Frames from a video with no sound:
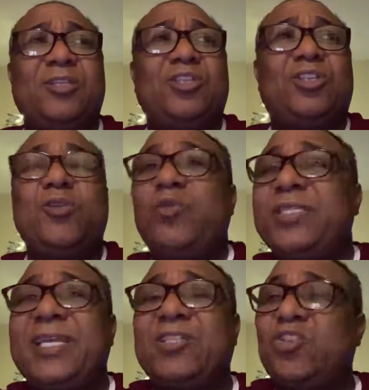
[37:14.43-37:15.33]
He
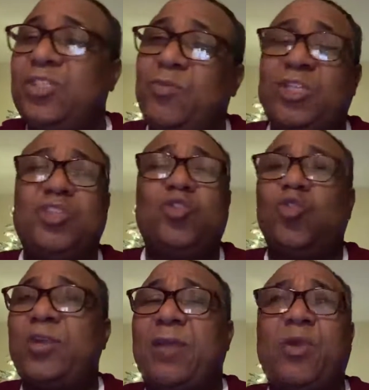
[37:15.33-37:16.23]
said something about
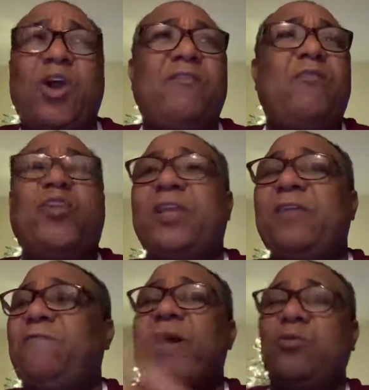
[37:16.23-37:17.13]
Joe Nambe. Every one of them
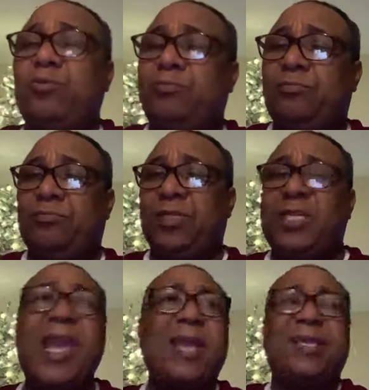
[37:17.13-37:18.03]
followed.
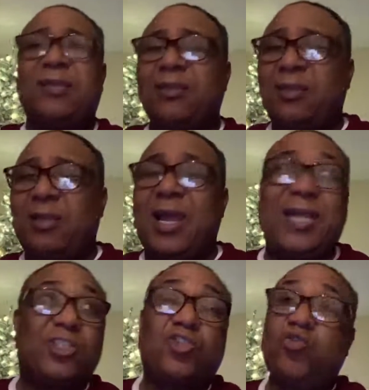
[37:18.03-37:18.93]
Yeah. I
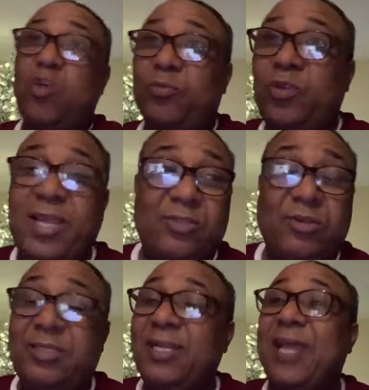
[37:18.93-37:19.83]
stood up to him. I told him,
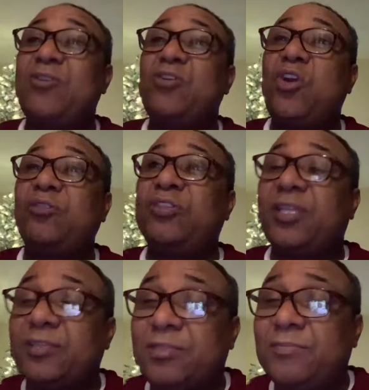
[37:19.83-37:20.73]
he said, that
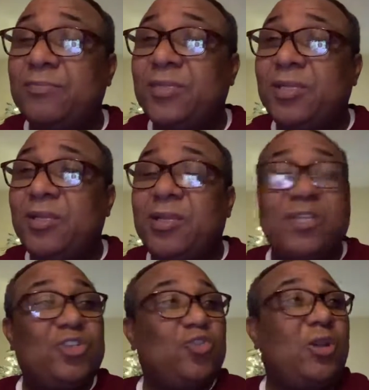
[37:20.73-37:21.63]
nonsense.
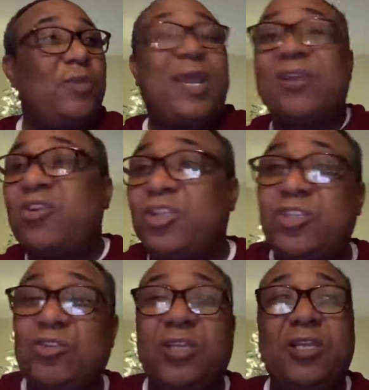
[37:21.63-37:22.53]
Joe Nambe got
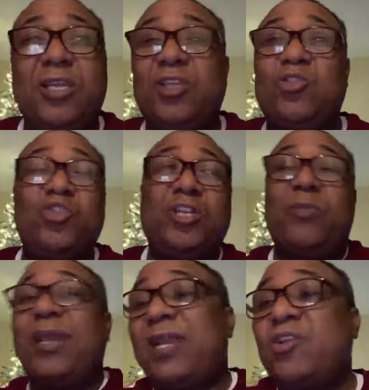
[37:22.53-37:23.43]
nothing, Eugene
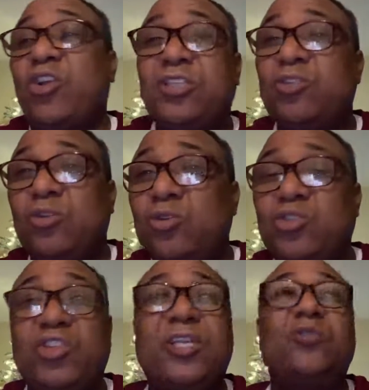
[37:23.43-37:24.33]
Nambe got nothing to
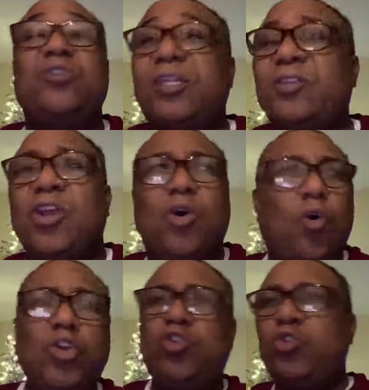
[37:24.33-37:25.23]
lose. You can't do nothing.
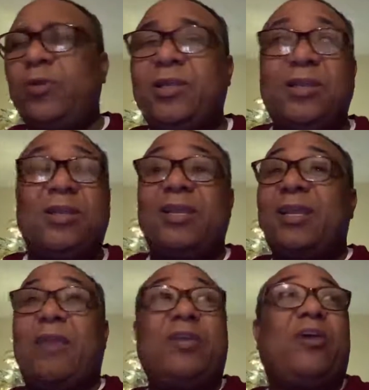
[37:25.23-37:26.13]
Oh, you do know what?
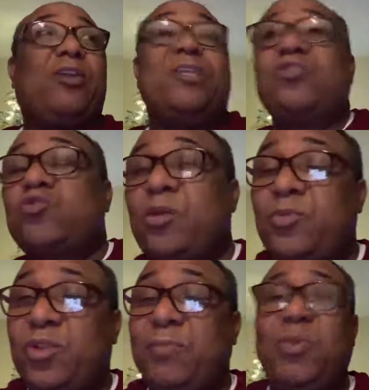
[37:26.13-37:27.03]
Karika all of them stood up
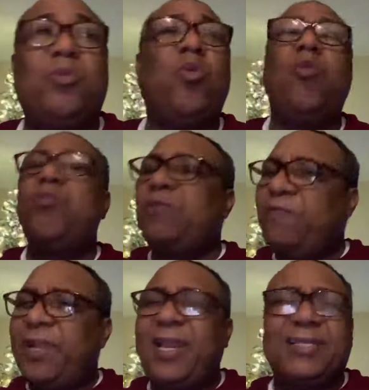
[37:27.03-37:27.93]
to him. People, oh, Mooney
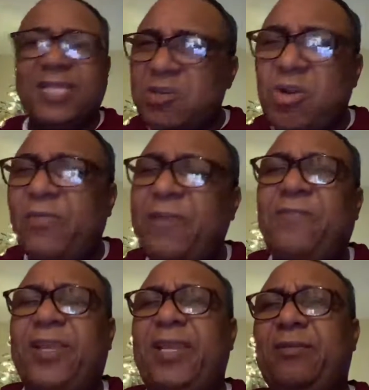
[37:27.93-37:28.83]
forget. I said, no, I will not
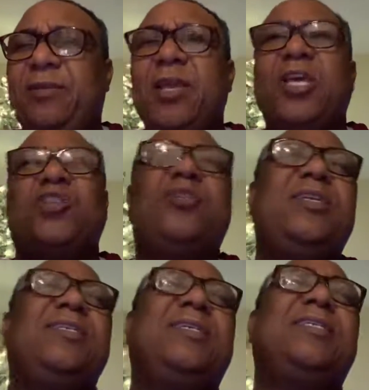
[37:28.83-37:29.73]
forget it. So
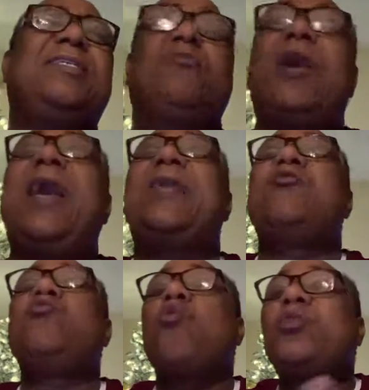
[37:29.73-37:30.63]
this is why I
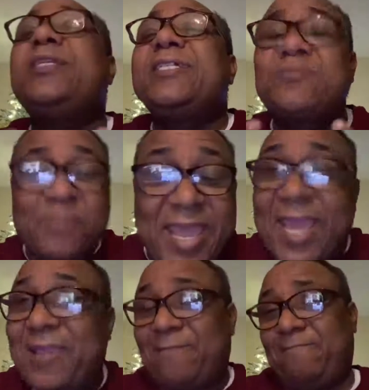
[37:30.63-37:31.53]
know this
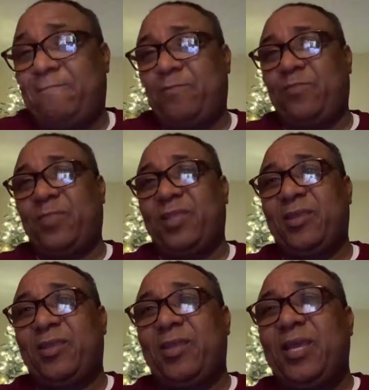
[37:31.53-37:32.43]
man.
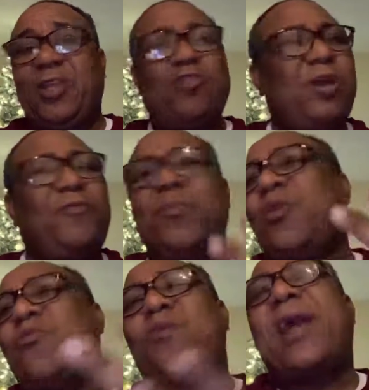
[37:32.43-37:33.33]
You don't have to be
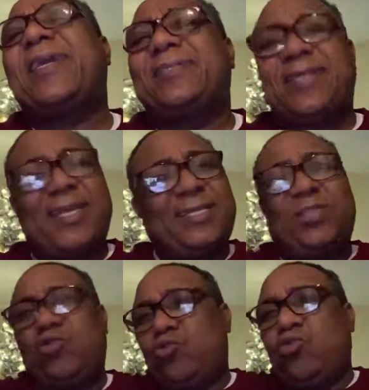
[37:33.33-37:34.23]
a rocket
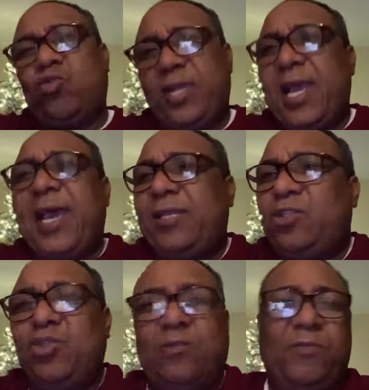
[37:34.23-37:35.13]
scientist to know the
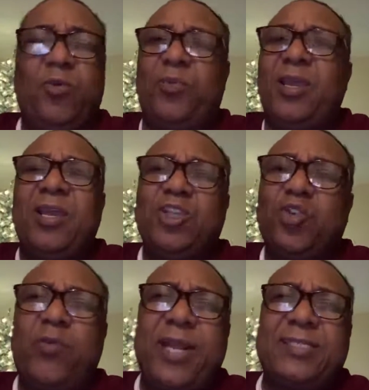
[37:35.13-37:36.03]
attitude of human being.
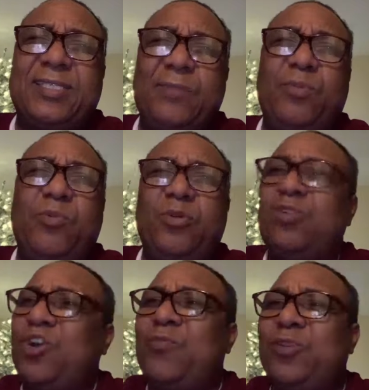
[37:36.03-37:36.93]
So when I see people
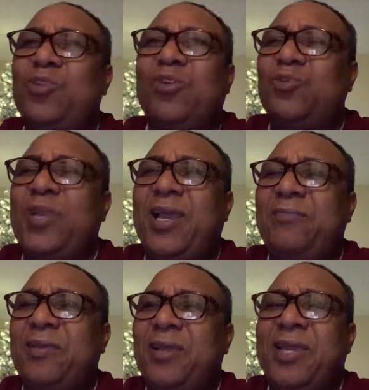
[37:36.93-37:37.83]
talking about George Weah,
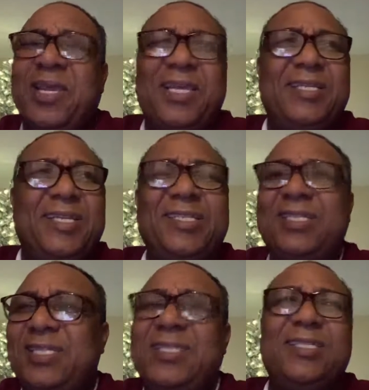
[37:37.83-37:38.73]
he this,
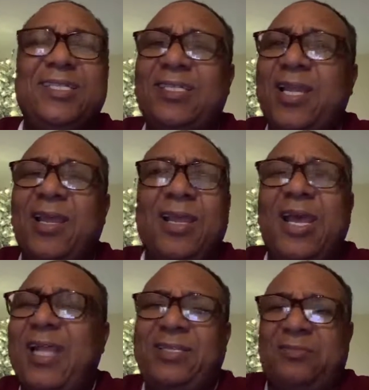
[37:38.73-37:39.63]
that.
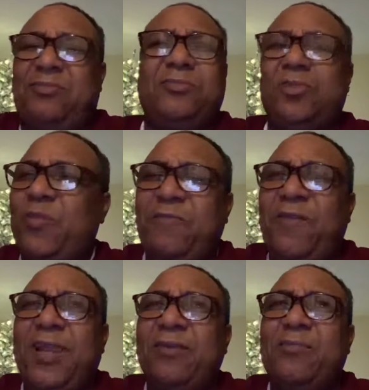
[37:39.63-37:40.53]
I just, to be
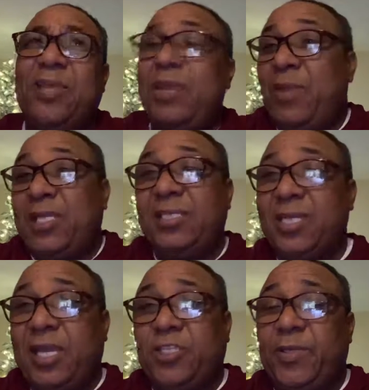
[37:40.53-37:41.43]
frank, he made us
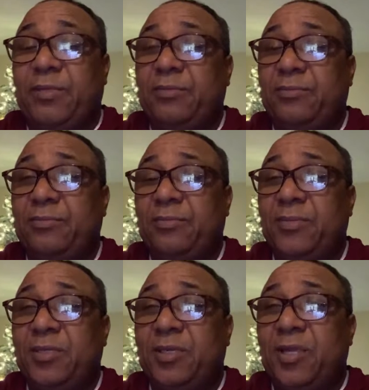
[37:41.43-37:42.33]
ain't catch me.
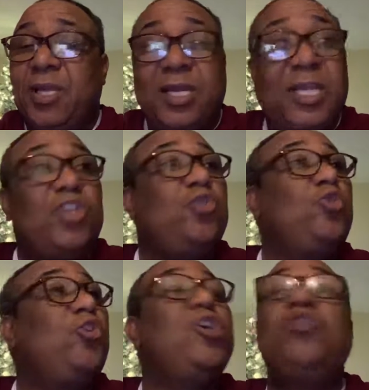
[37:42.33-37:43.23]
The
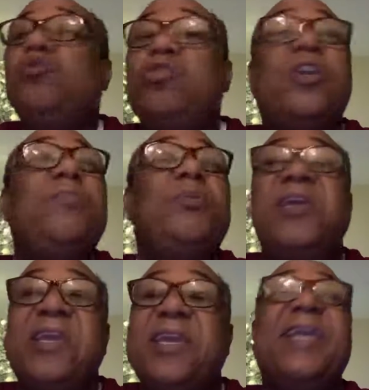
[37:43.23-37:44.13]
juju he used on the people,
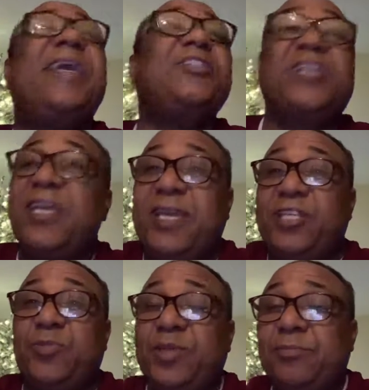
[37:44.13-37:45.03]
he ain't
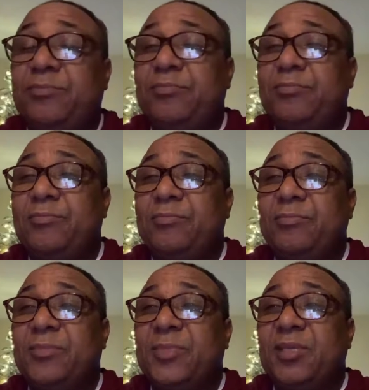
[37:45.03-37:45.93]
catch me.
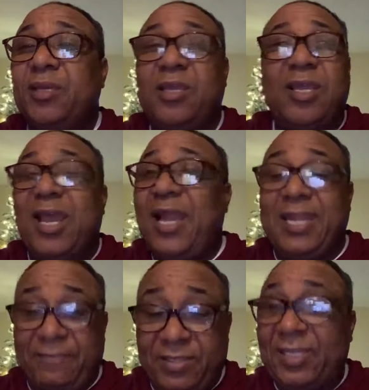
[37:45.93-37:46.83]
I
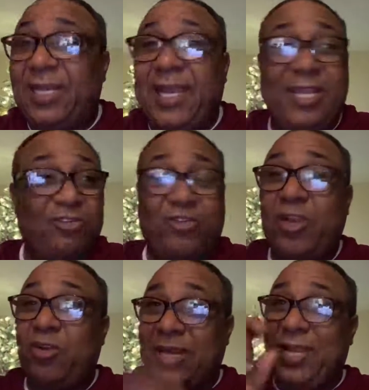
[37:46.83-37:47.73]
never sat down and
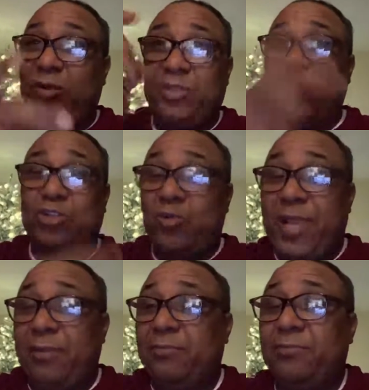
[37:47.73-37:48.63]
drink or liquor with George Weah.